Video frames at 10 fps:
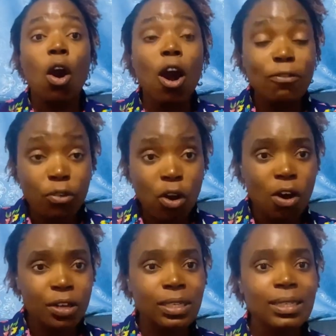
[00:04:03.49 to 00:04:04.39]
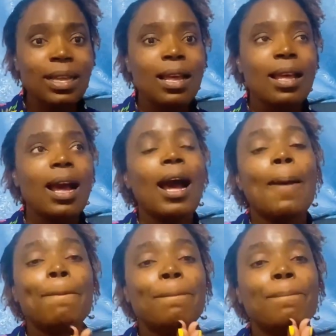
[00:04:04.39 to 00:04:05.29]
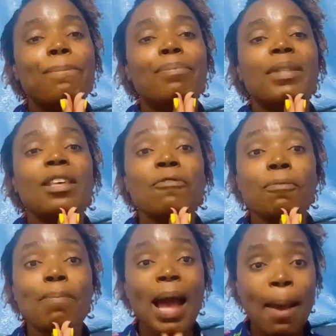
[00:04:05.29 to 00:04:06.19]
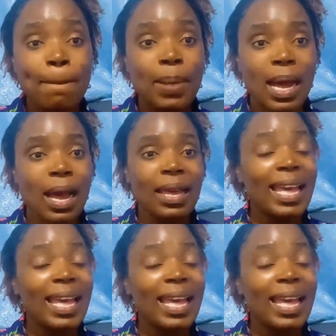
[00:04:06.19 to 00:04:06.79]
Of course, if Baba,